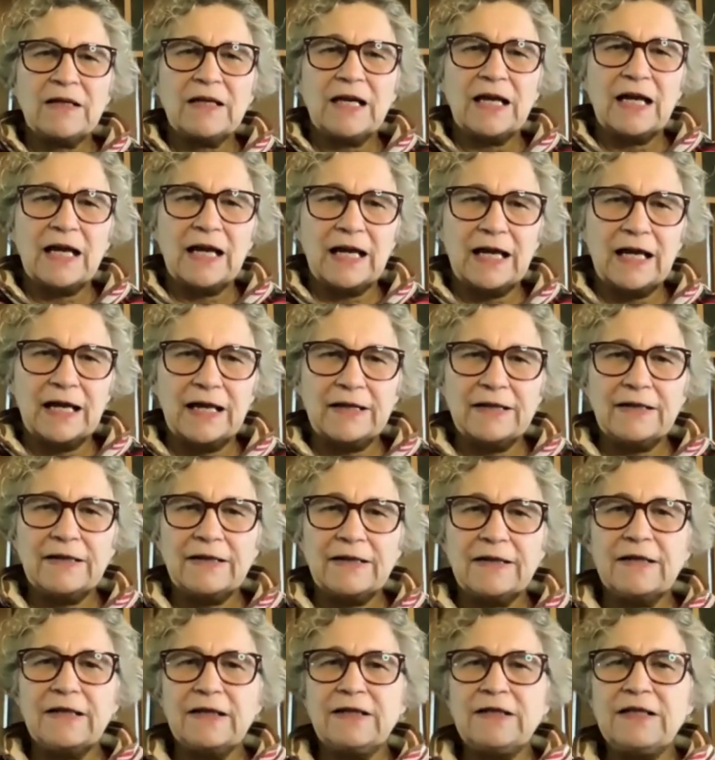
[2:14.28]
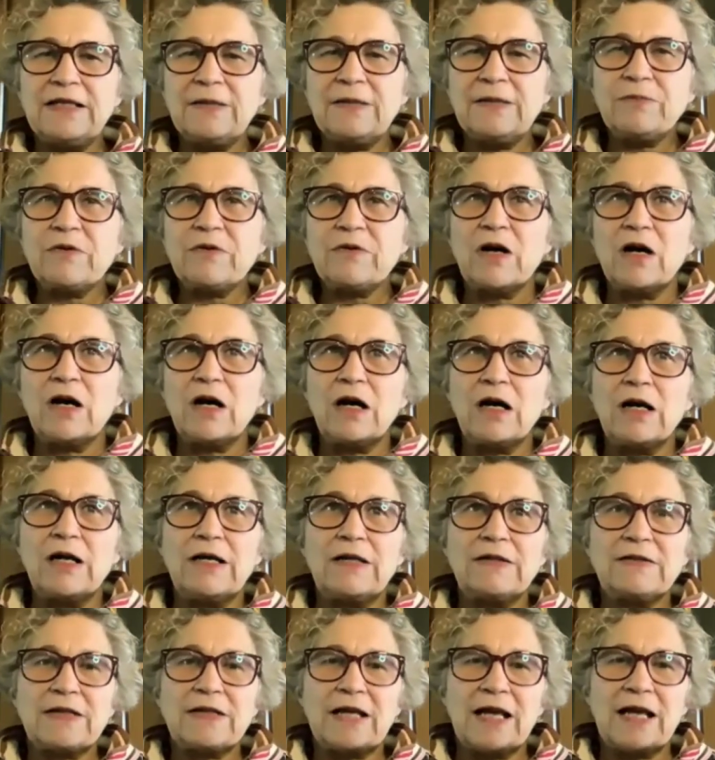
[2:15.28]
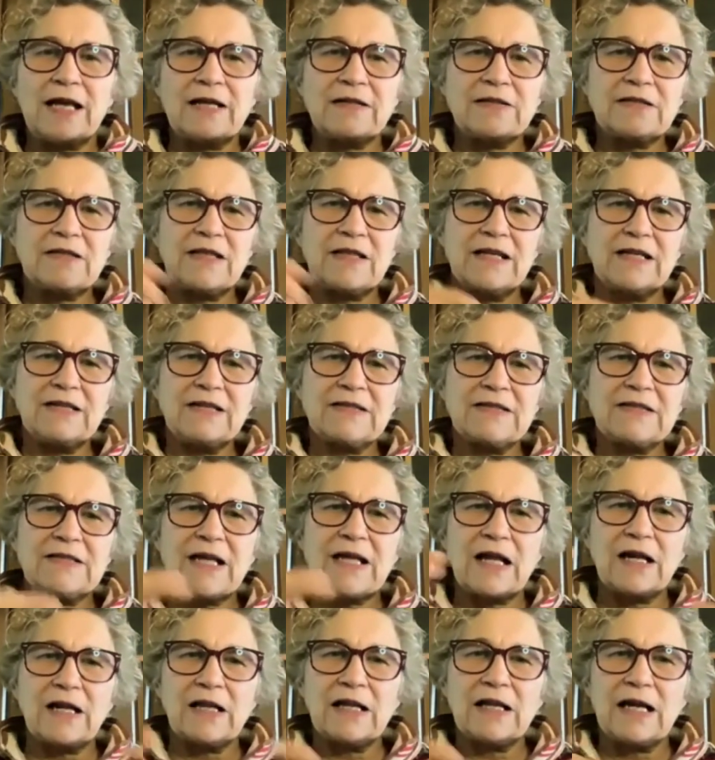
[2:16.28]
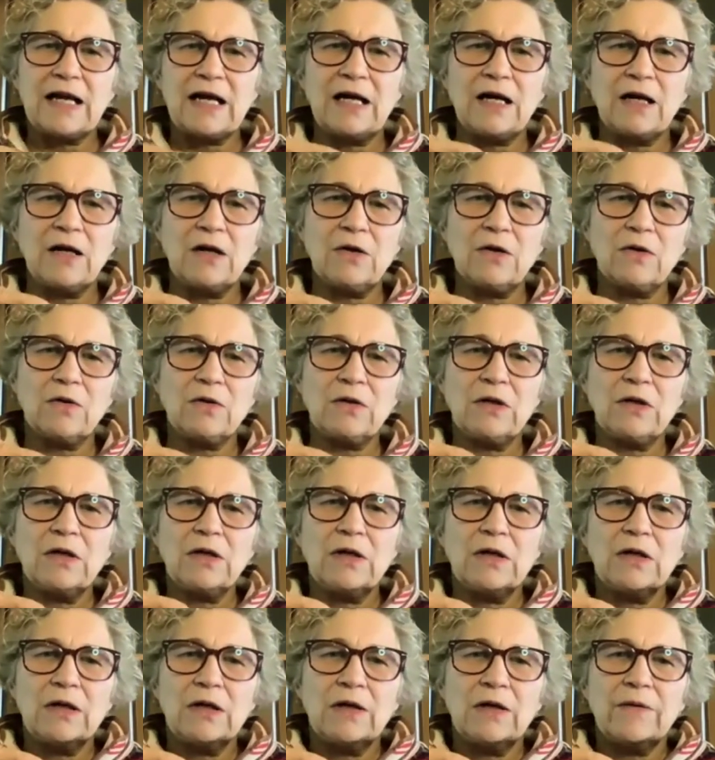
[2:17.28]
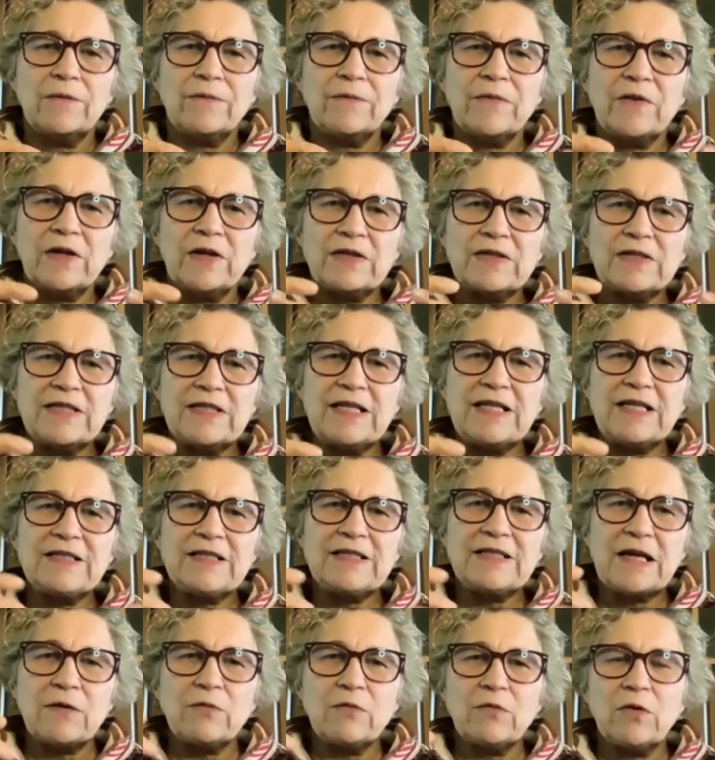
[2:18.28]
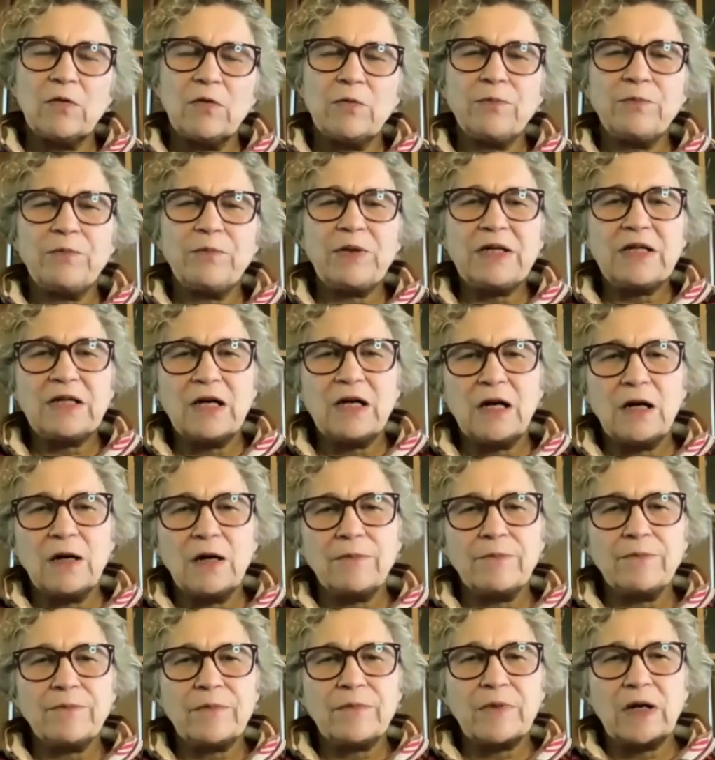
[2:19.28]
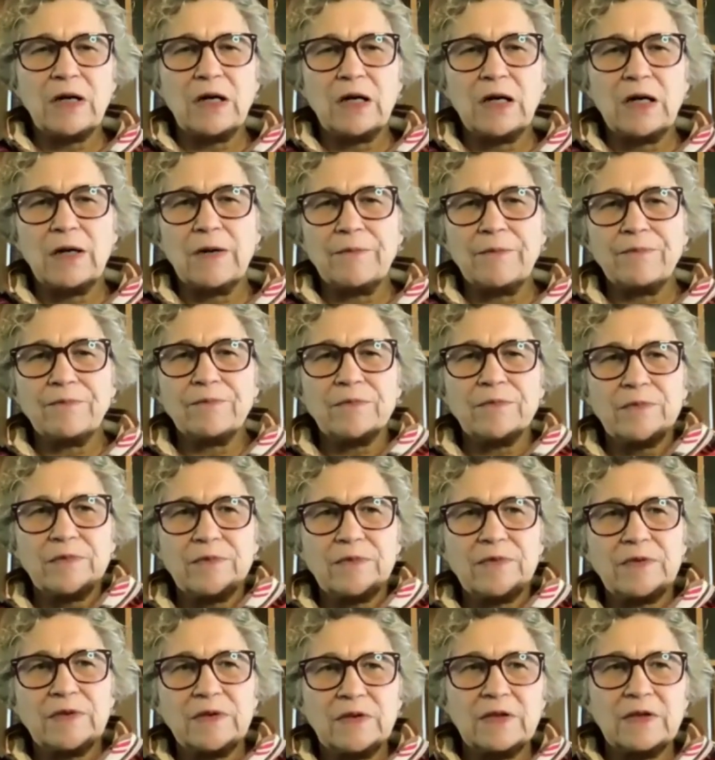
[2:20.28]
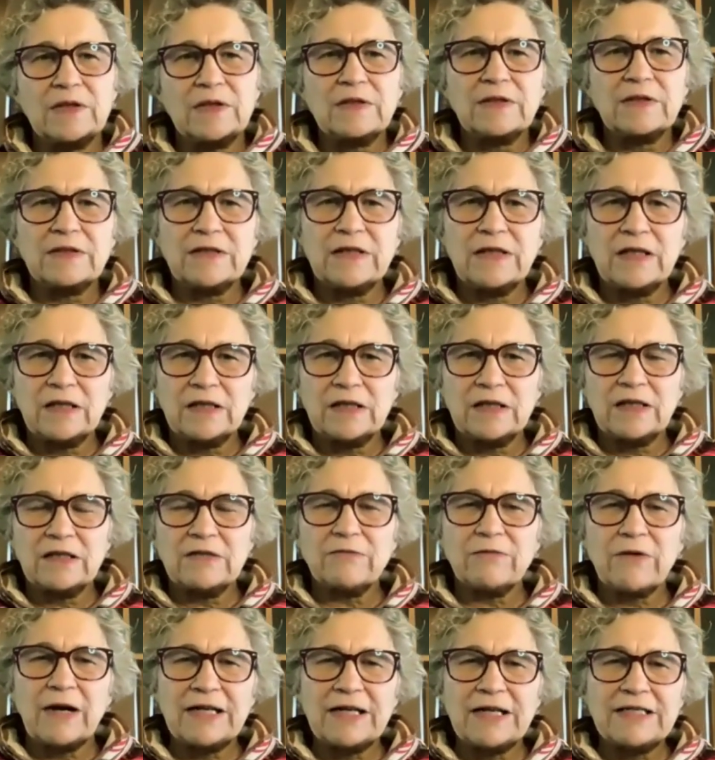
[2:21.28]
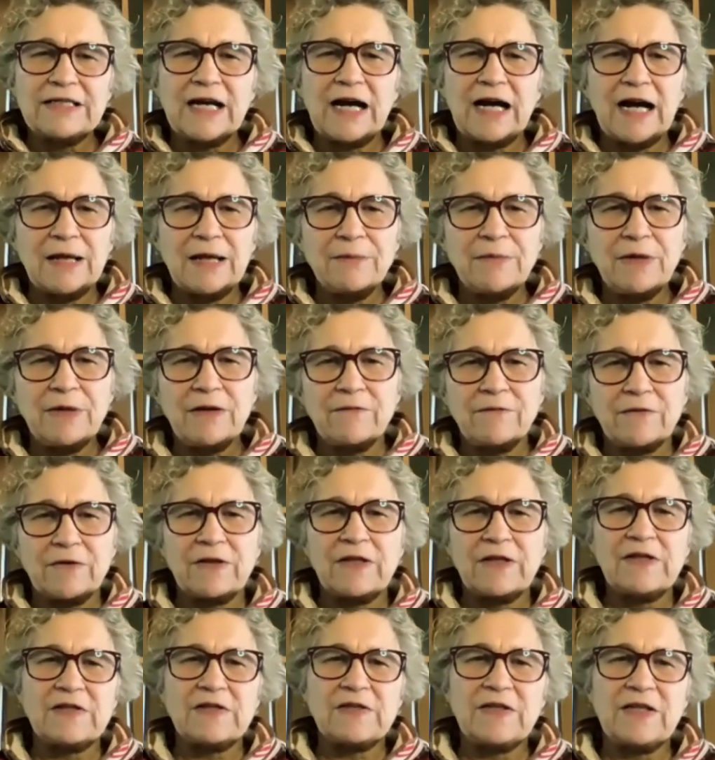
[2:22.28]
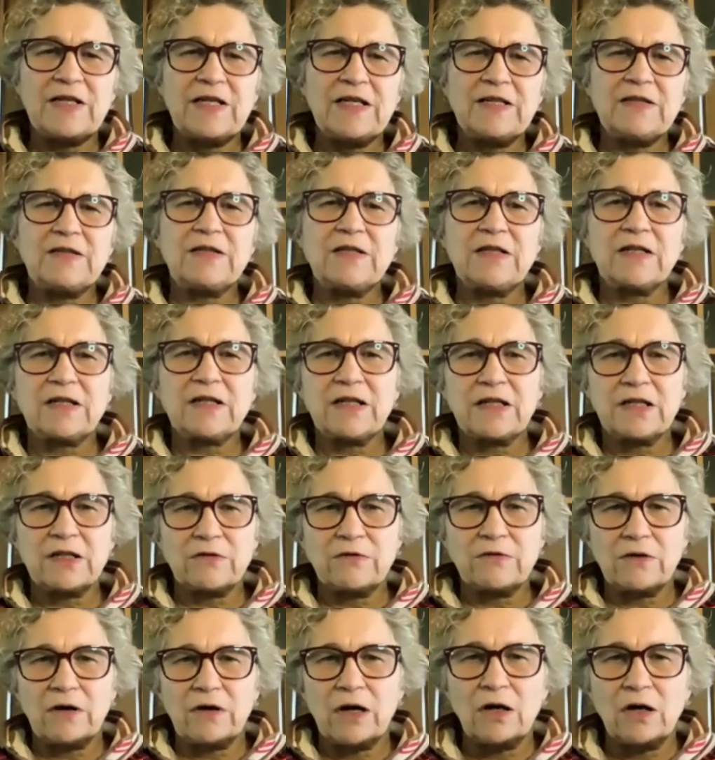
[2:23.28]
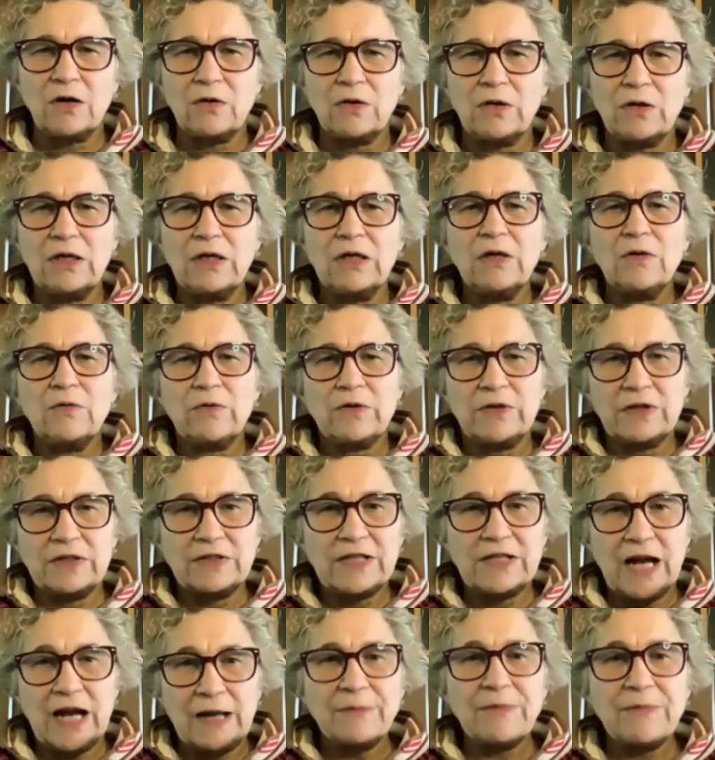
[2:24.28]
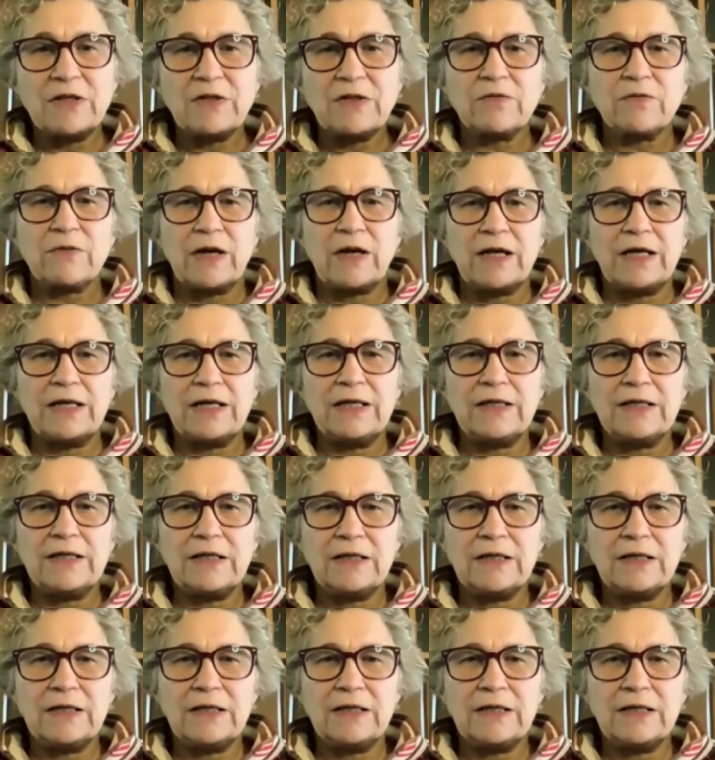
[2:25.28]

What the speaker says: And the deep thaw is, as things settle out, the seeds that will become the right timing for these seeds, they're going to grow when the timing's right.